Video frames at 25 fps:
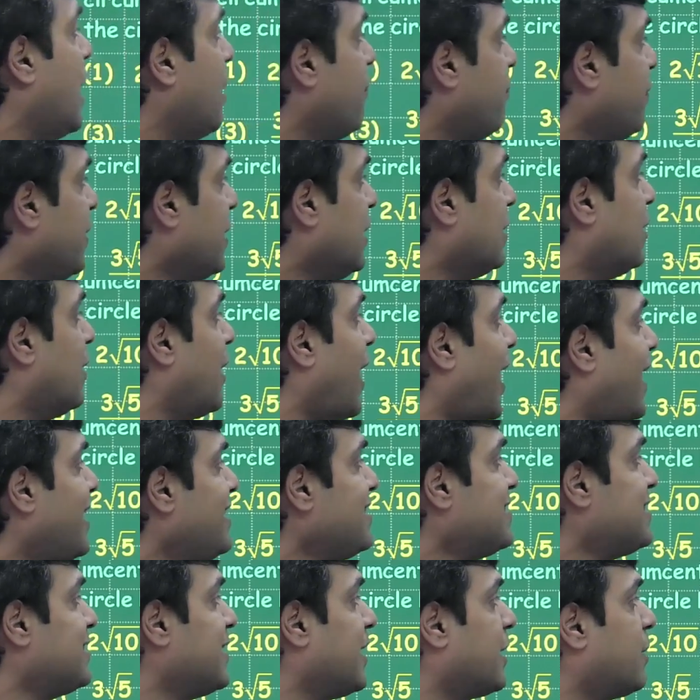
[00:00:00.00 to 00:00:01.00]
having
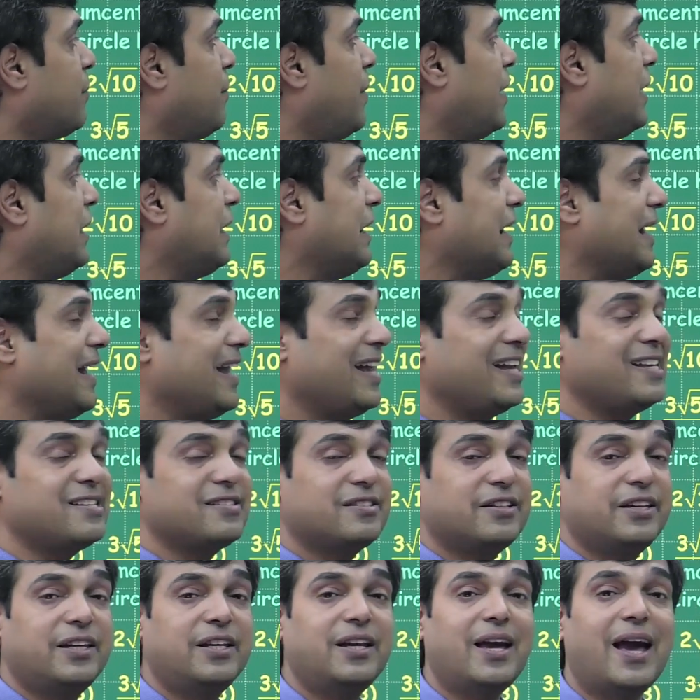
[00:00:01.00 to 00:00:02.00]
line segment
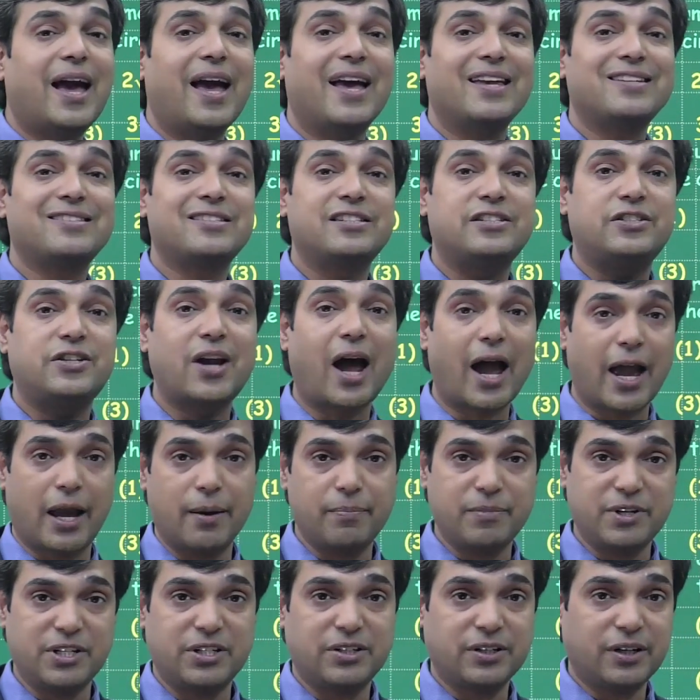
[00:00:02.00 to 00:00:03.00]
AC as
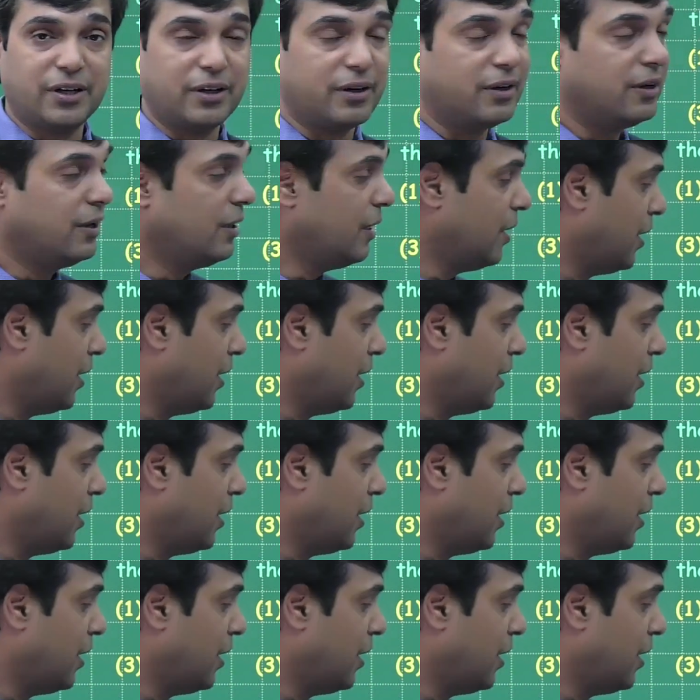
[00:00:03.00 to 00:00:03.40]
diameter.